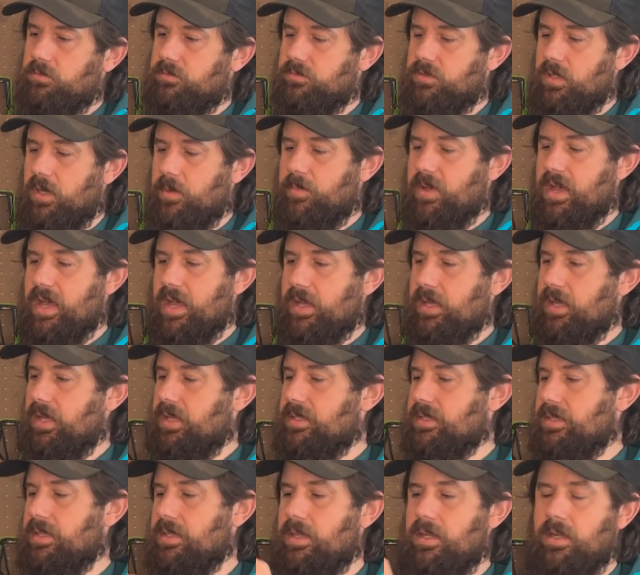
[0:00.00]
front
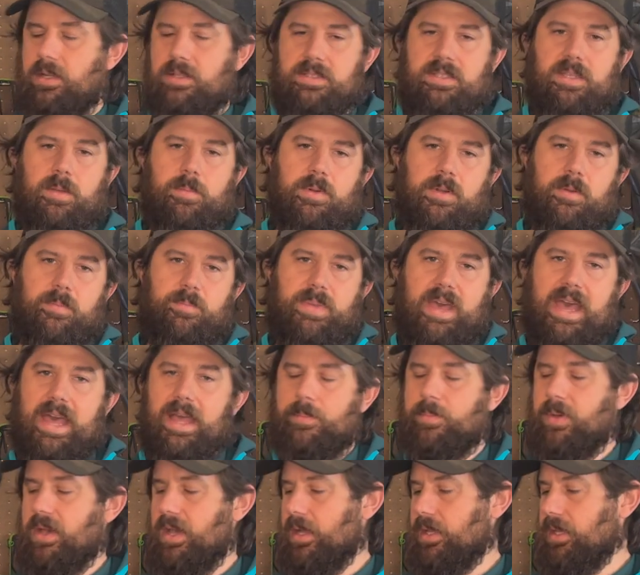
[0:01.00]
pockets, and then a zippered
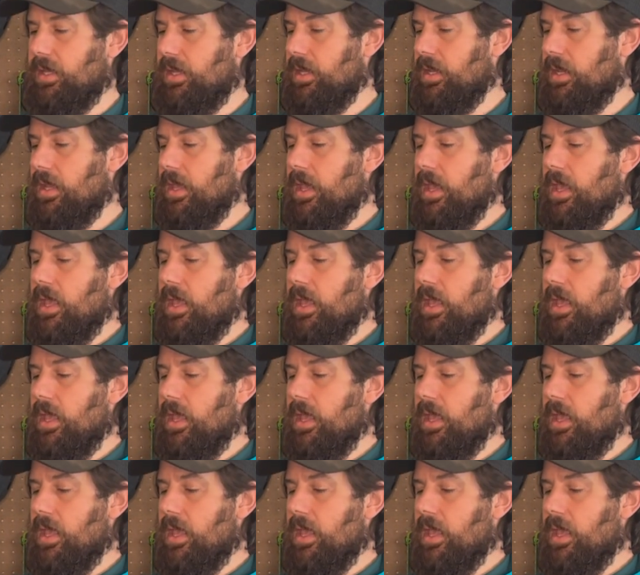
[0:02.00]
back pocket.